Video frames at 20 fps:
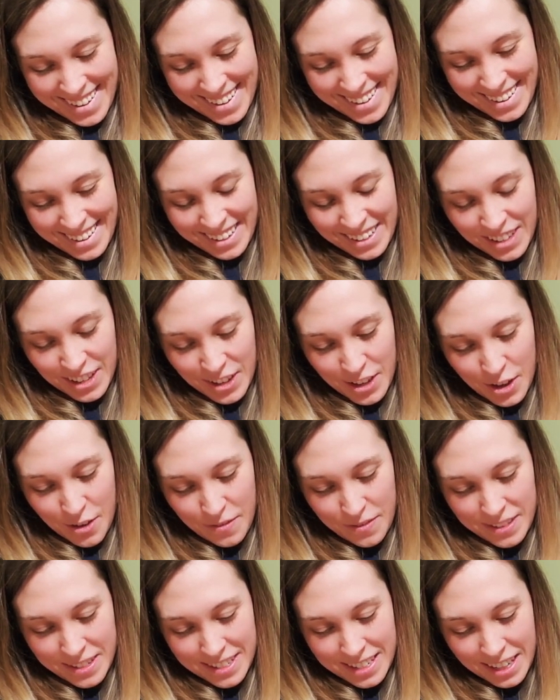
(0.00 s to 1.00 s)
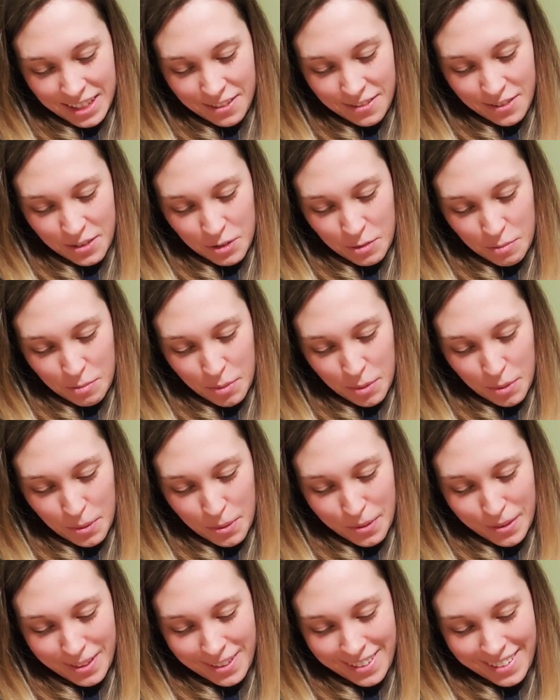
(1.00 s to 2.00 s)
of the telephone
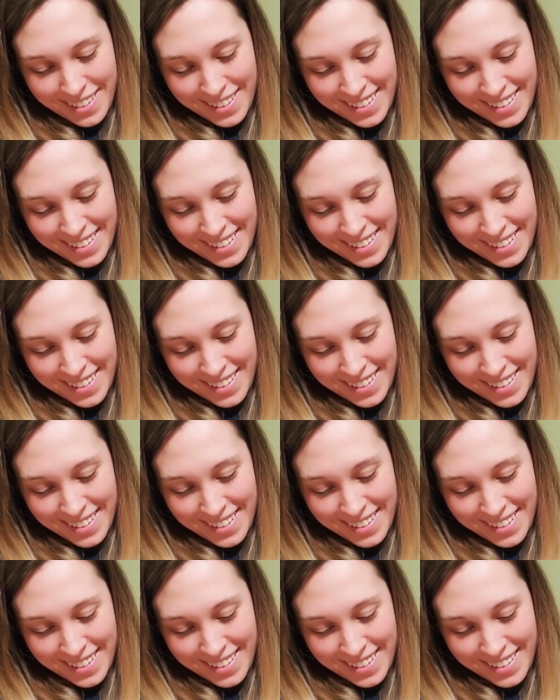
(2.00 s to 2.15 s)
pole.